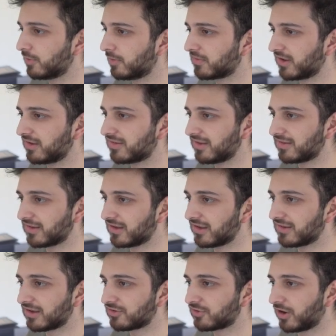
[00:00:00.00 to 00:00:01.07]
website says that
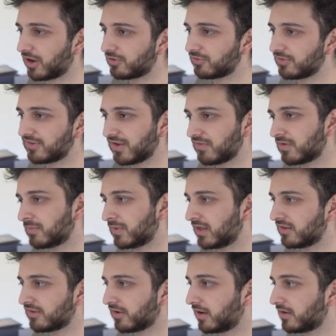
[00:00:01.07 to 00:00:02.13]
there's actually 107
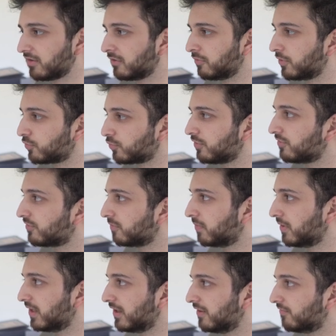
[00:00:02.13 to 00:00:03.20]
million, so I don't know which one to
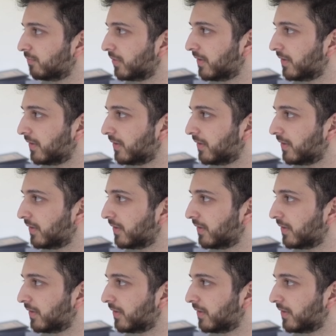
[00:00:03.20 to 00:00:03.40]
believe,